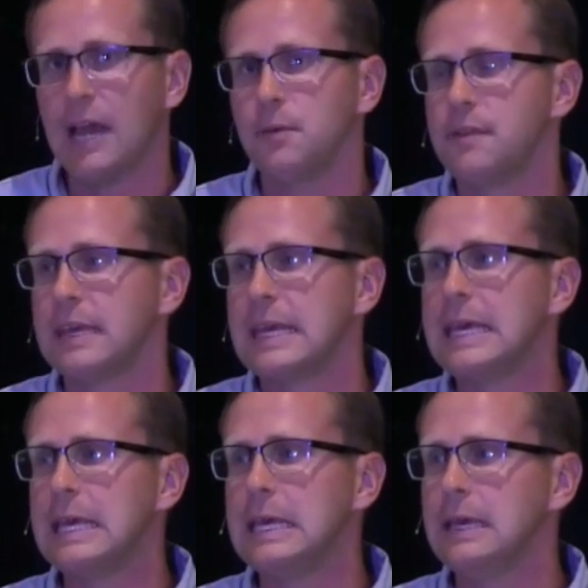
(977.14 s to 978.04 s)
with the
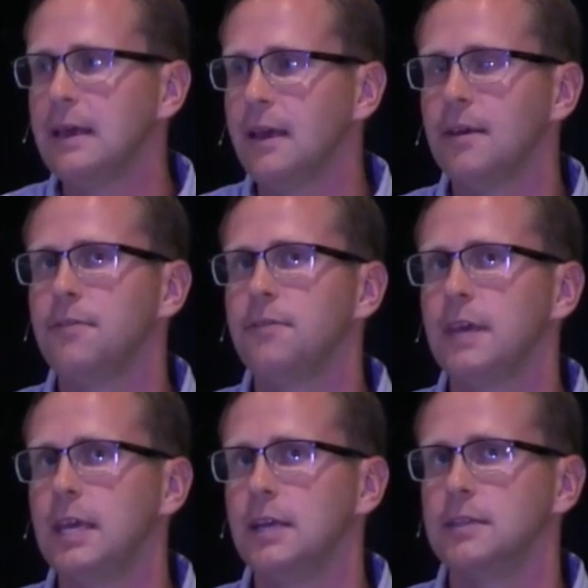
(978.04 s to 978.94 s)
key
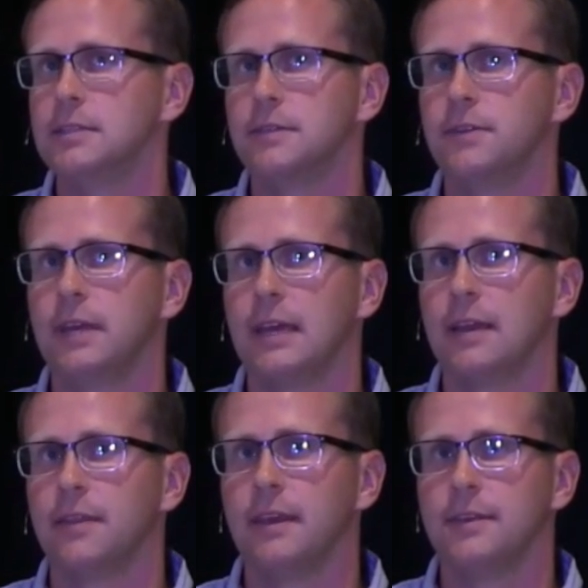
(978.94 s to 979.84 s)
figures, if you
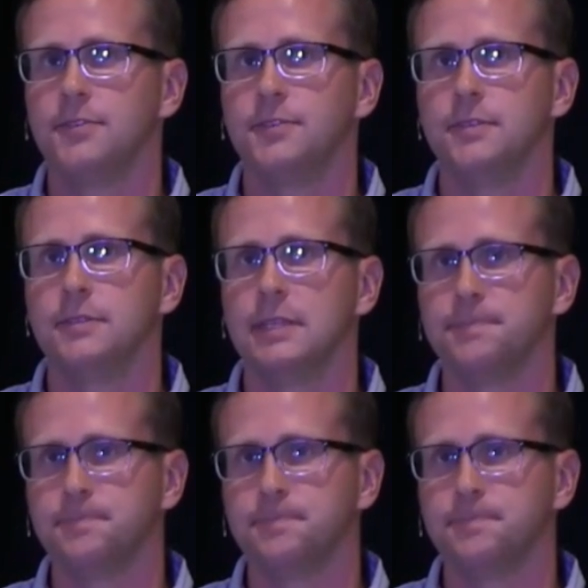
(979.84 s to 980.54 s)
can. Thank you, Susie.